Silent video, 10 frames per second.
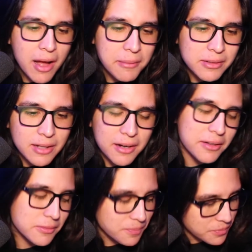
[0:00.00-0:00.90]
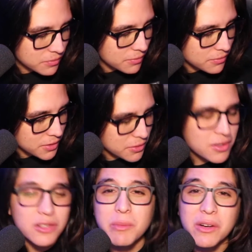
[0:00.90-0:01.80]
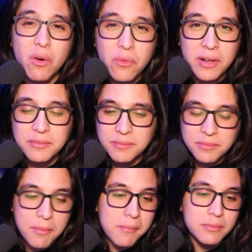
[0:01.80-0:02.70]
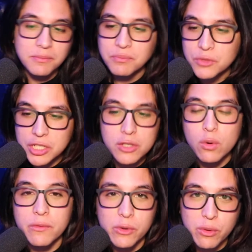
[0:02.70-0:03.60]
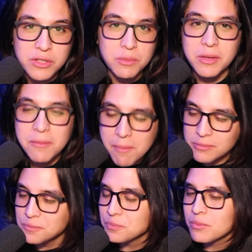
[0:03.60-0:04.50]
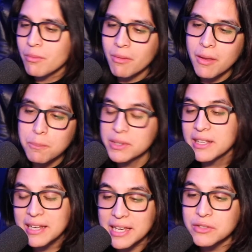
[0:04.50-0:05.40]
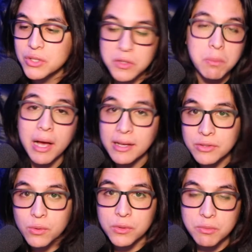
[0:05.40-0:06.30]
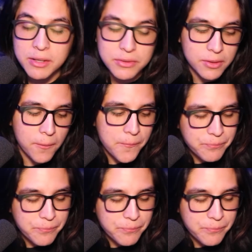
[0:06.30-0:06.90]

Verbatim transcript: I mean, I don't know. You can talk to my girlfriend. She sort of agrees with me. But then again, she is biased towards me, so.